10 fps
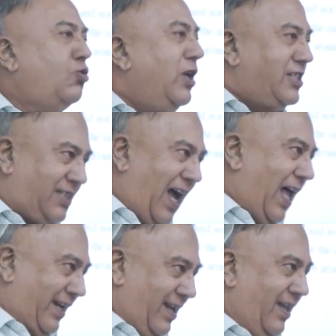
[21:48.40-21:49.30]
to a star
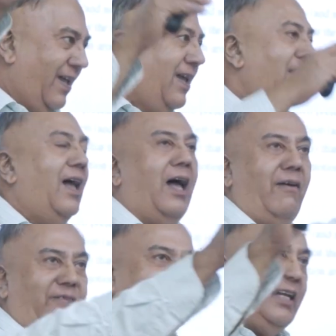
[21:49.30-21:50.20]

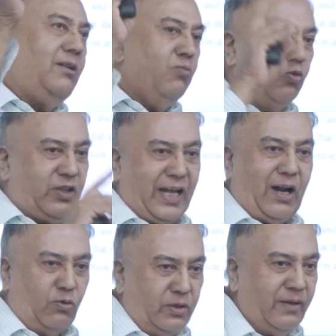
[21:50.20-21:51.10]
when it moves
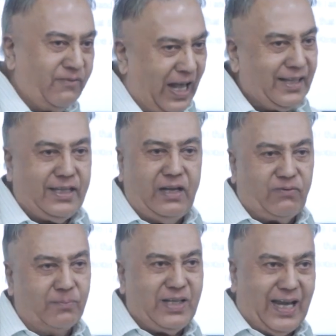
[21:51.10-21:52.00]
around as seen
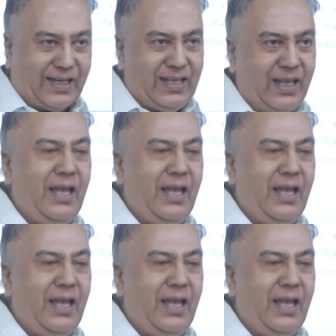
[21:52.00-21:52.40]
from the earth.